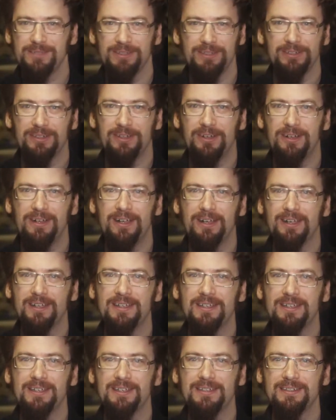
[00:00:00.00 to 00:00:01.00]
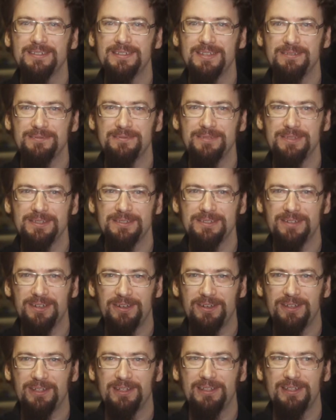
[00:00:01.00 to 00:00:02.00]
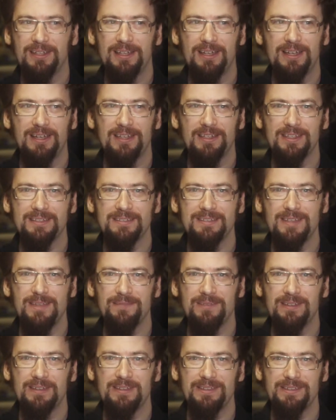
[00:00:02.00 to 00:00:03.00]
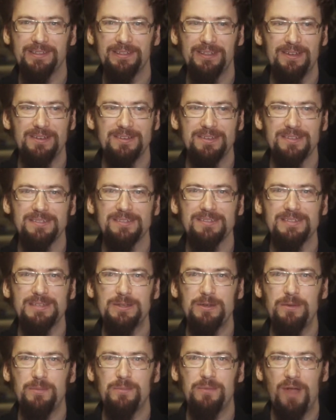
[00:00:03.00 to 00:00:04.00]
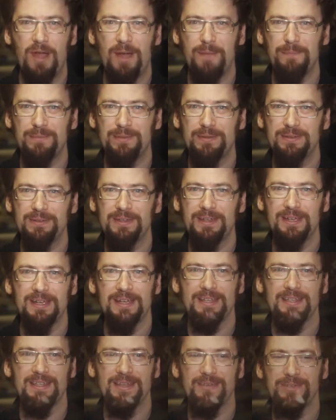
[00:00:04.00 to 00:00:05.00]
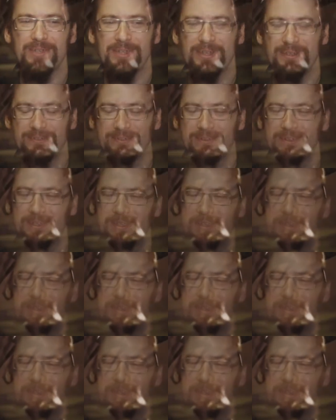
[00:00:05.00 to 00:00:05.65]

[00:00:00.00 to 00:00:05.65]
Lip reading: feet long, 10 feet tall. That's definitely the largest single prop that we own.